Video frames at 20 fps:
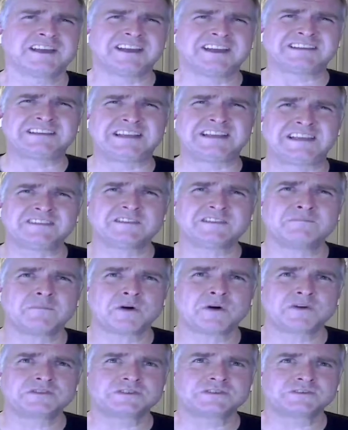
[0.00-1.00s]
to get the
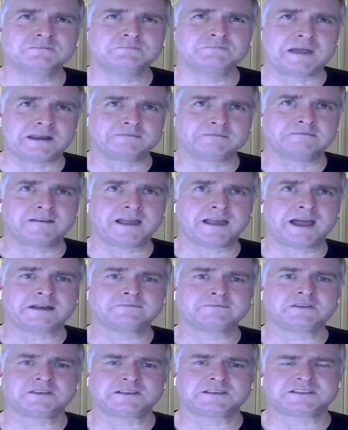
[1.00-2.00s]
most benefit out
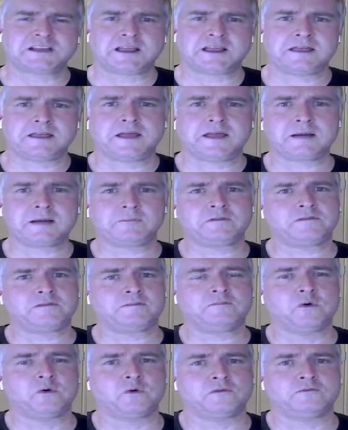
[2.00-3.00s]
of it, there's a couple of
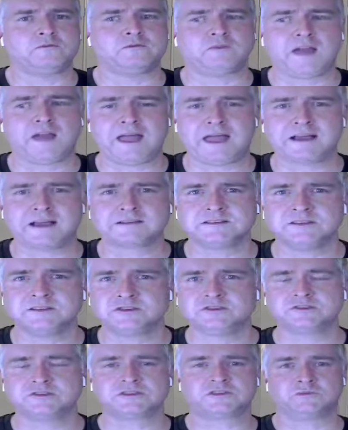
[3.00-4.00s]
important flags that you
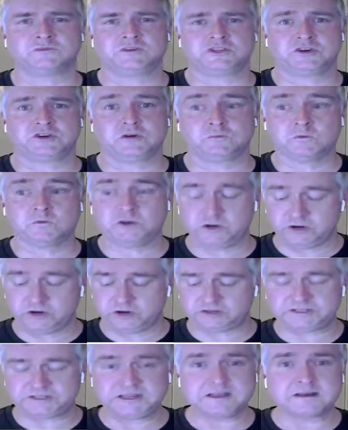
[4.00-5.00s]
should switch on when you're
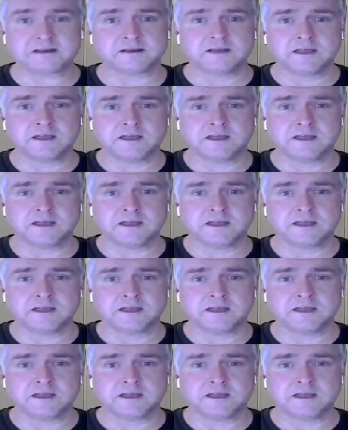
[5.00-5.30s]
using it.